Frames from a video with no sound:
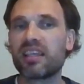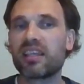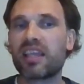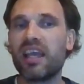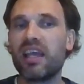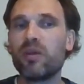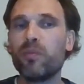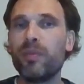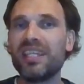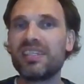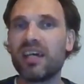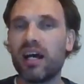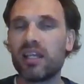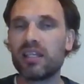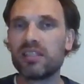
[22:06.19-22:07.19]
can be
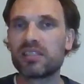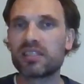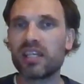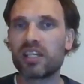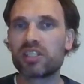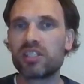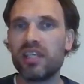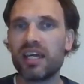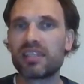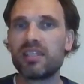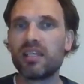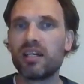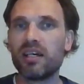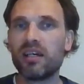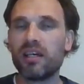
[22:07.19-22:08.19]
done such that
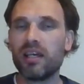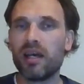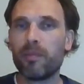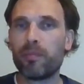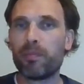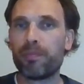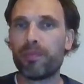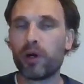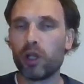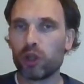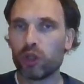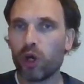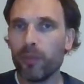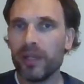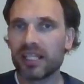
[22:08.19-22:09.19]
the
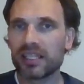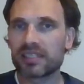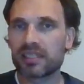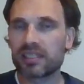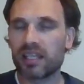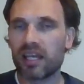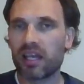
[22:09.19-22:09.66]
polynomials